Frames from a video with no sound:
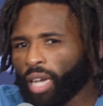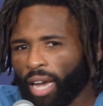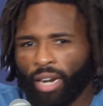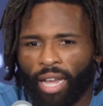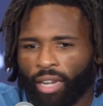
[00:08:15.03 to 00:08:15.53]

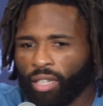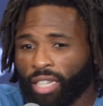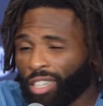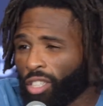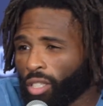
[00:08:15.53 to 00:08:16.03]
kind of like a
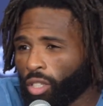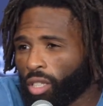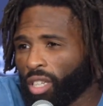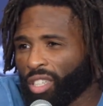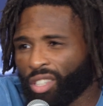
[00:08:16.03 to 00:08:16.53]

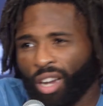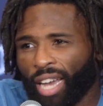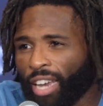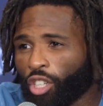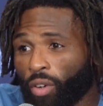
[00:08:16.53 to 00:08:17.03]
Dillashaw
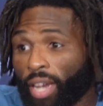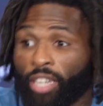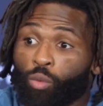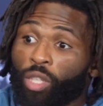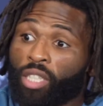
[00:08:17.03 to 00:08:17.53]
kind of
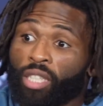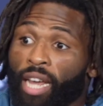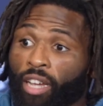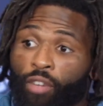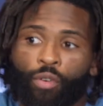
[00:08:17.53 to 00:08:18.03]
trainings, which is
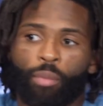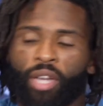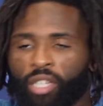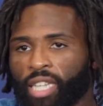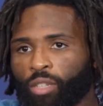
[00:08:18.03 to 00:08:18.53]
like good for me
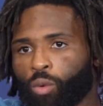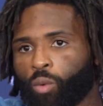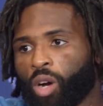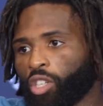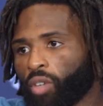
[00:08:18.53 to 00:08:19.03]
because that's what
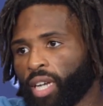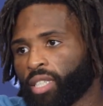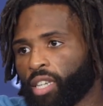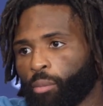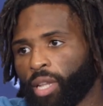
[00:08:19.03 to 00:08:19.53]
Juan tries
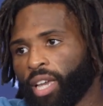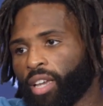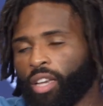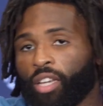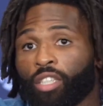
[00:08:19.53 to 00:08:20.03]
to
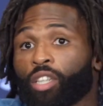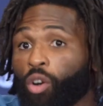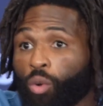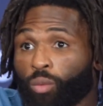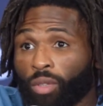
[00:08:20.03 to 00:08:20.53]
emulate.
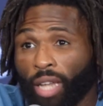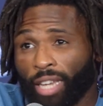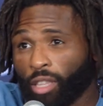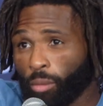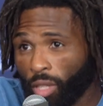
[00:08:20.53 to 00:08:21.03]
So
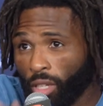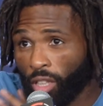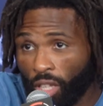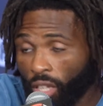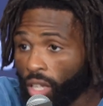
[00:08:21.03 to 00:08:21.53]
like the
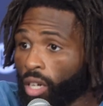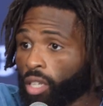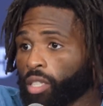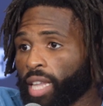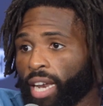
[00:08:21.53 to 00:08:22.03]

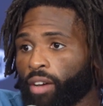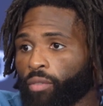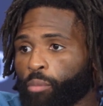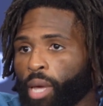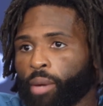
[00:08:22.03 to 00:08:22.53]
looks that
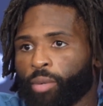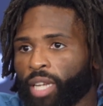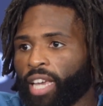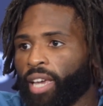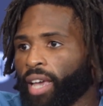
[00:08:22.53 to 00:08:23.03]
I've been able to
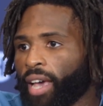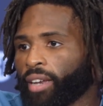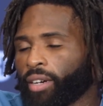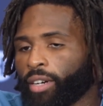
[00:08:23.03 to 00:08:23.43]
get at